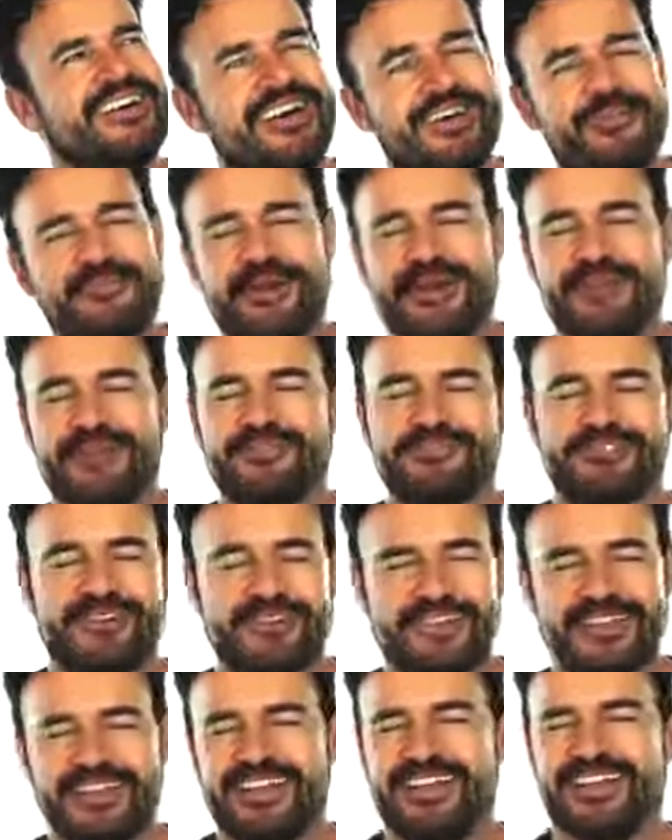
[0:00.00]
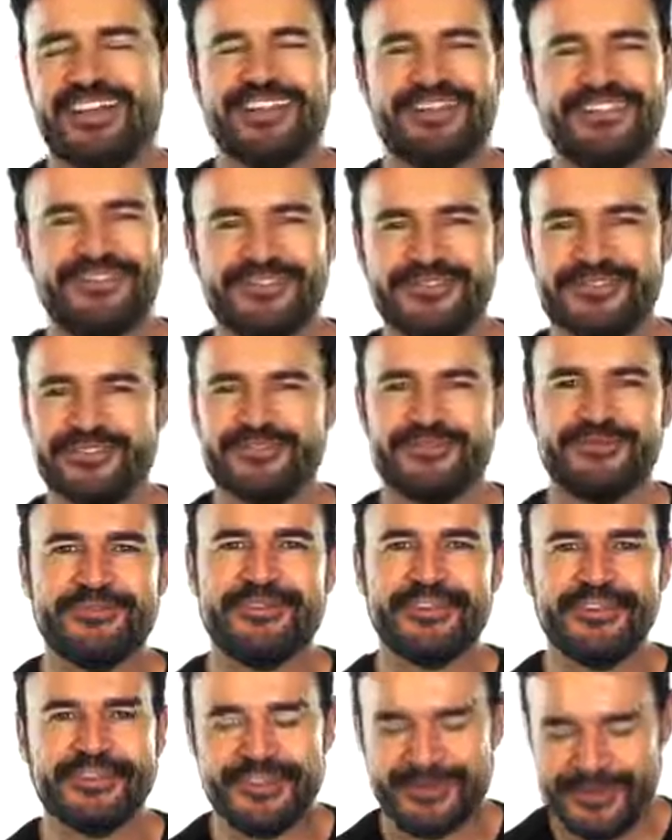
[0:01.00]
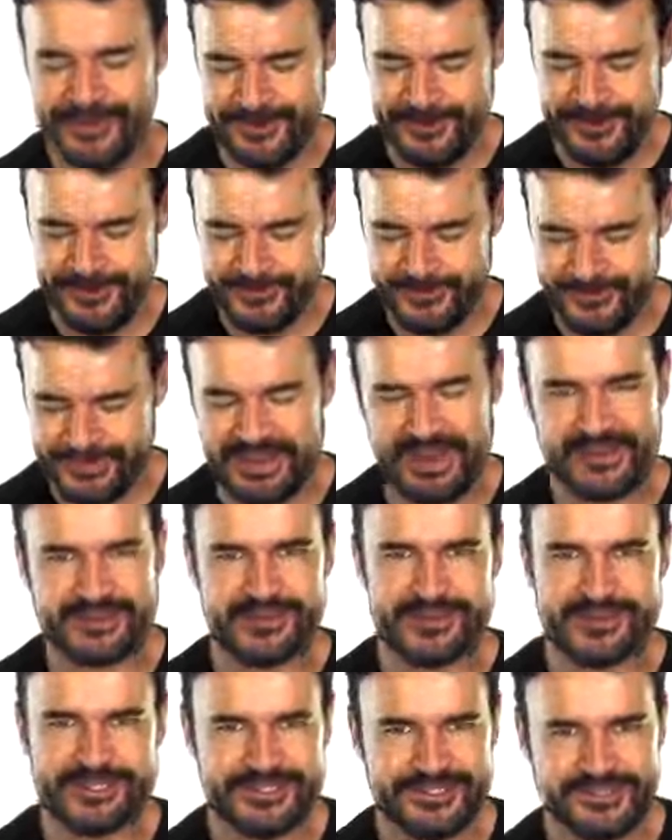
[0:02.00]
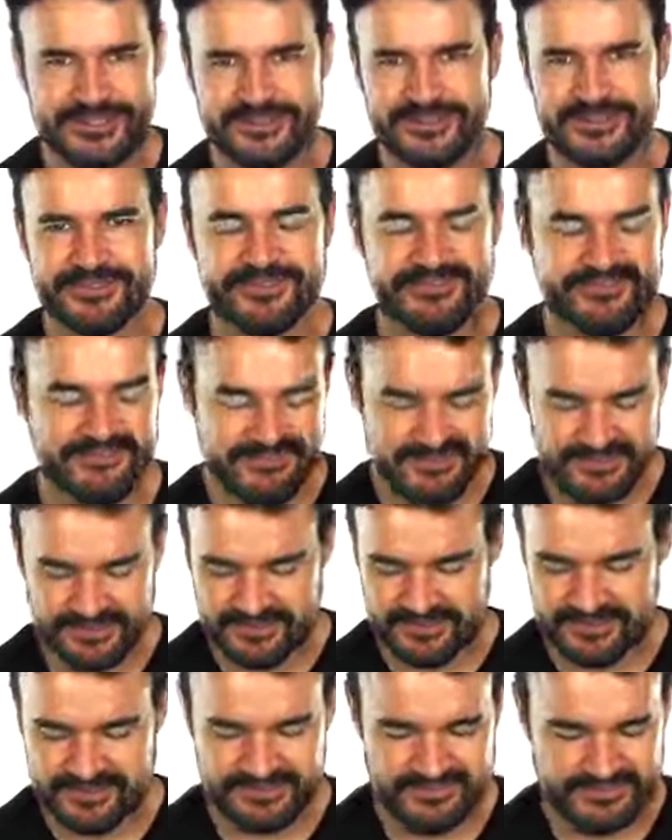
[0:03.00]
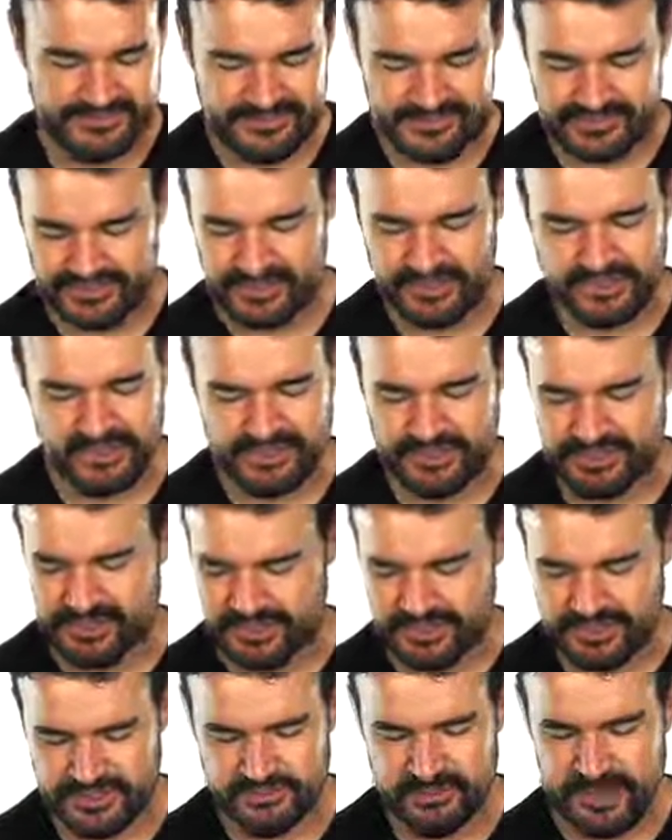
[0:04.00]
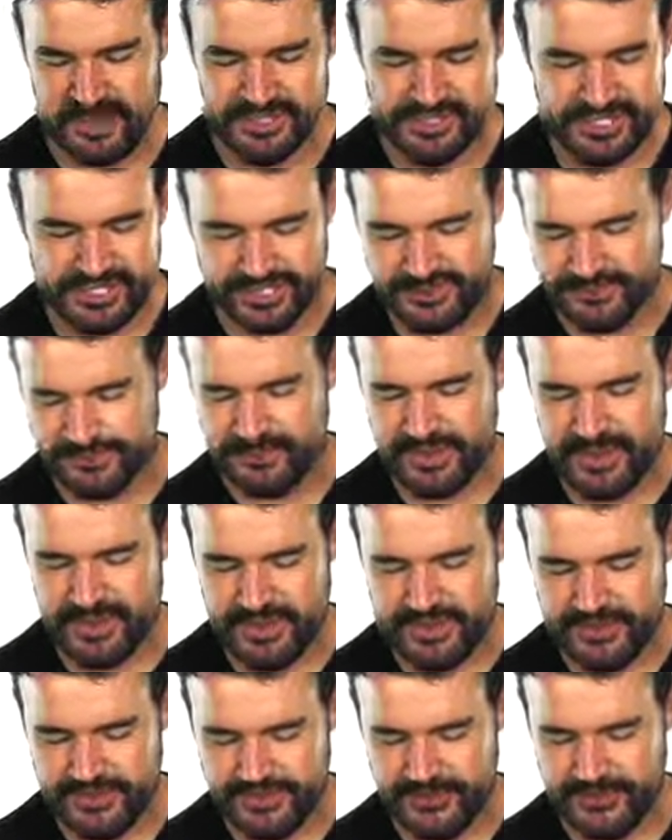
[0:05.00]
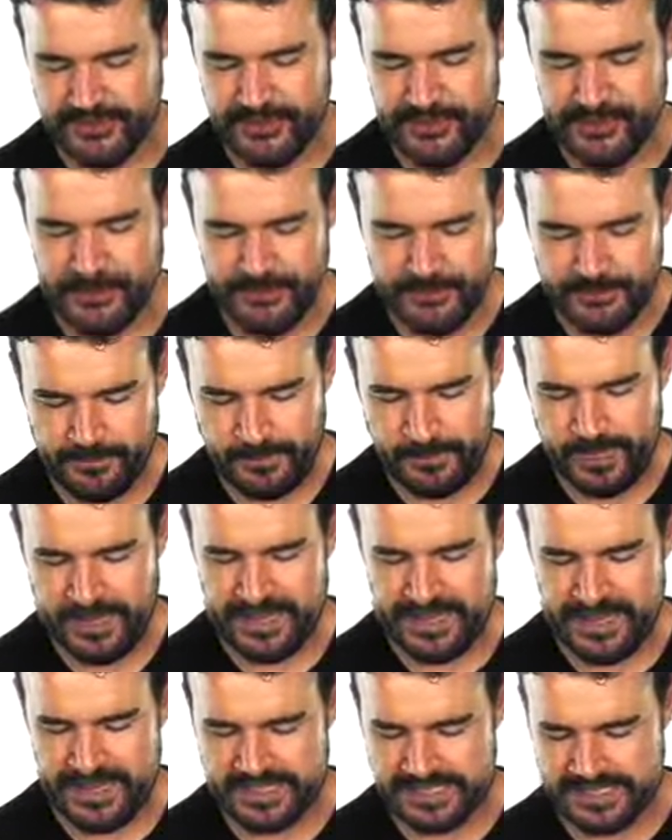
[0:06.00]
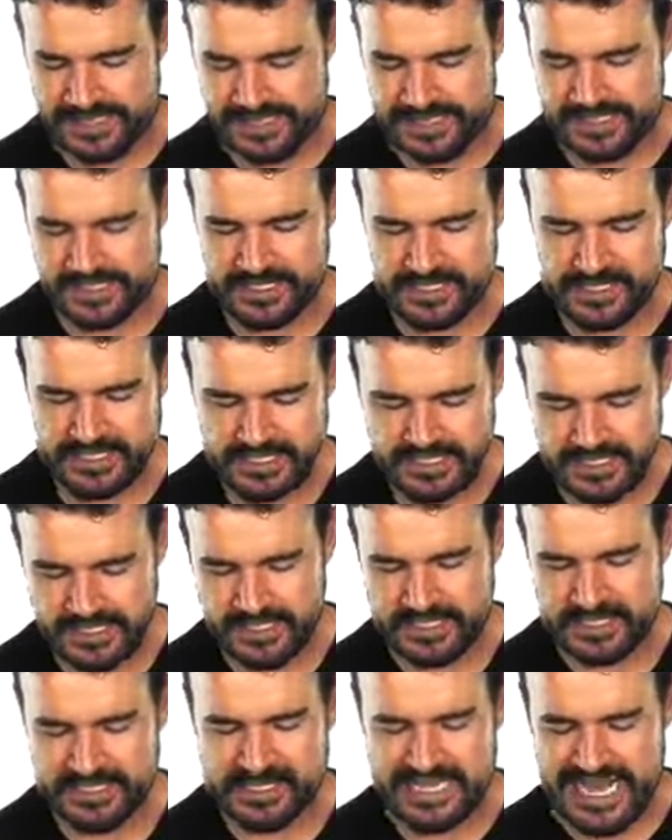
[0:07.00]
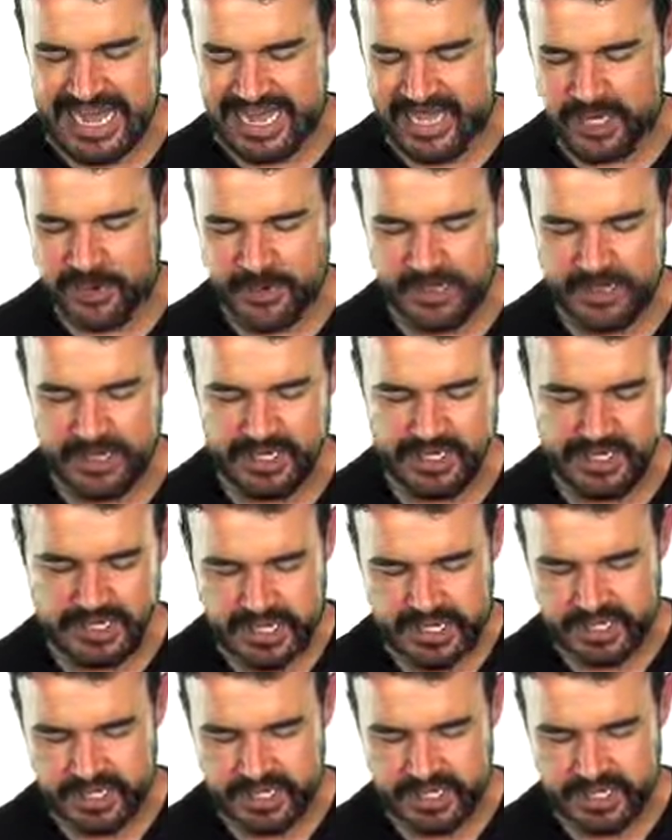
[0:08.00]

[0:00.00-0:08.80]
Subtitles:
I might have done it like 2 or 3 chapters, or you know, just pages. So yes, a diary.